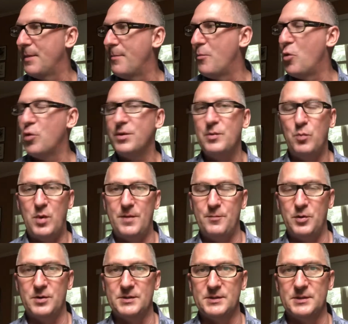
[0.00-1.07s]
more than one
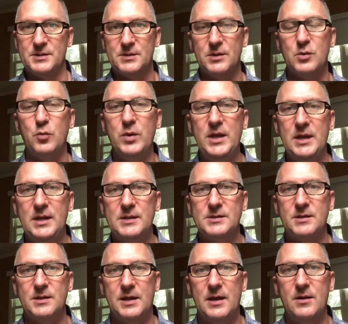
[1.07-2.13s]
person. So the we,
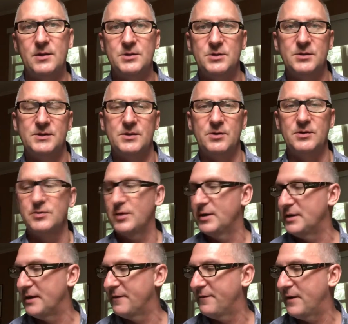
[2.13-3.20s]
so the character is going to
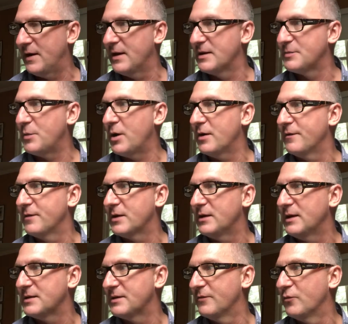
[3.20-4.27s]
identify as part of a
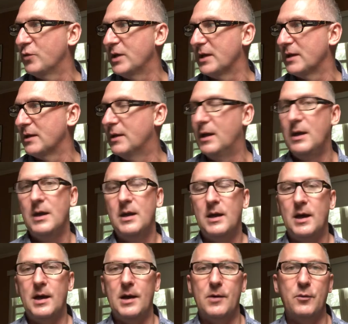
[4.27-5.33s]
collective we.
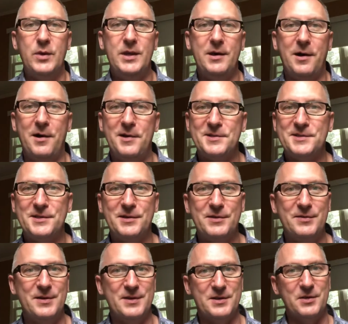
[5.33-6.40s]
We
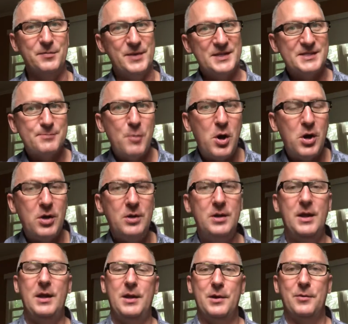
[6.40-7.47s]
also, it could be small.
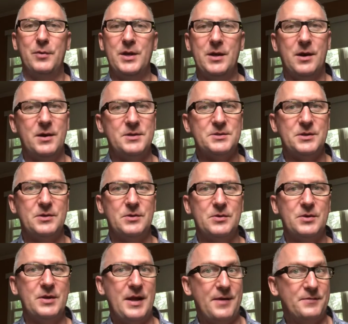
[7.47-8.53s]
We also
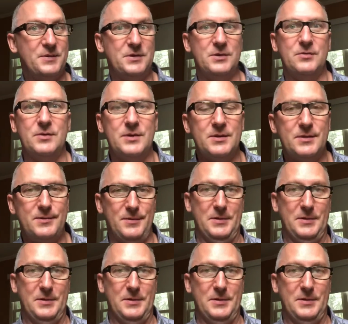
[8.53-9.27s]
could have to do with,